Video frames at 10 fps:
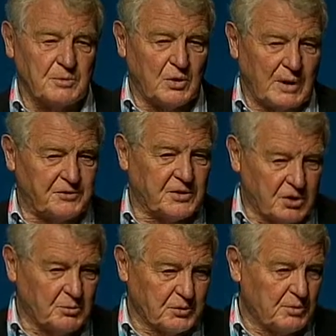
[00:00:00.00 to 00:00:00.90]
you have to
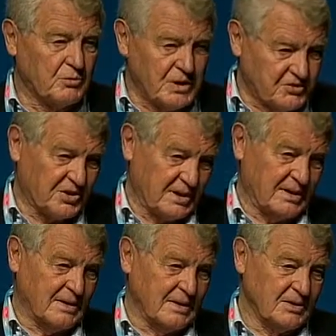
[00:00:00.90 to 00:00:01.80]
cope with them regionally.
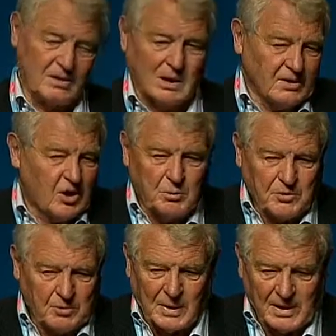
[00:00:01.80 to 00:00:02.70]
You can't cope with
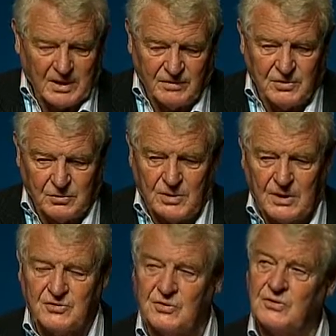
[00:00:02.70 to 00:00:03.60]
them by individual
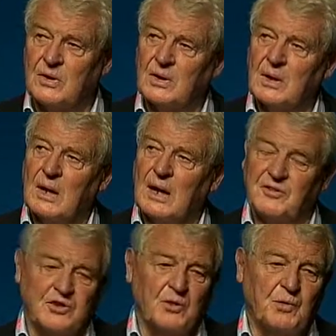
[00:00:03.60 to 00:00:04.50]
nations. And
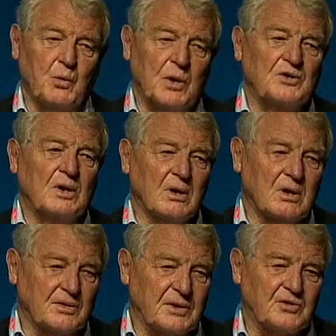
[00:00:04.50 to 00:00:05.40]
so if we want to look
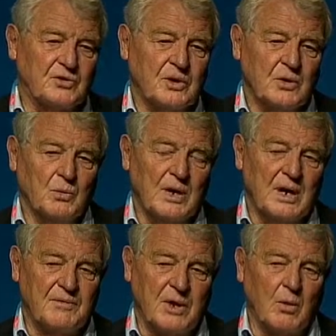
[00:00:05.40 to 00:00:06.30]
at this, we
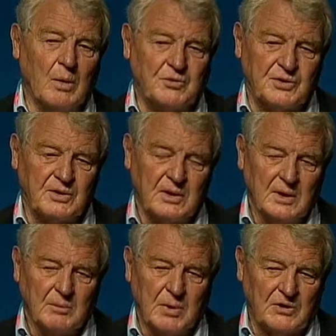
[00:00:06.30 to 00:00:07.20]
have no option
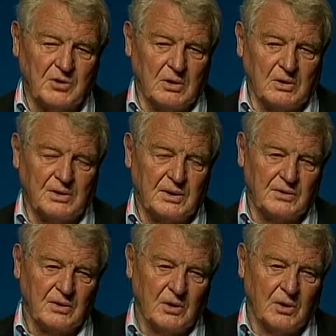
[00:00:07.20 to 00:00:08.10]
but to look at
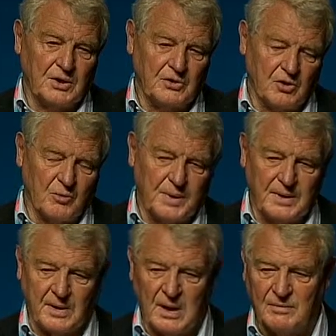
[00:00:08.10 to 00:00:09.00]
it on a
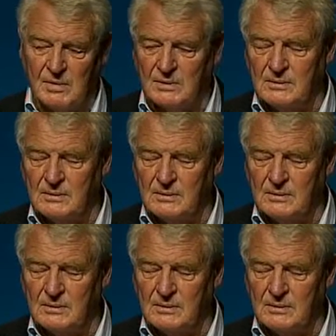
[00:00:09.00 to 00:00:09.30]
European level.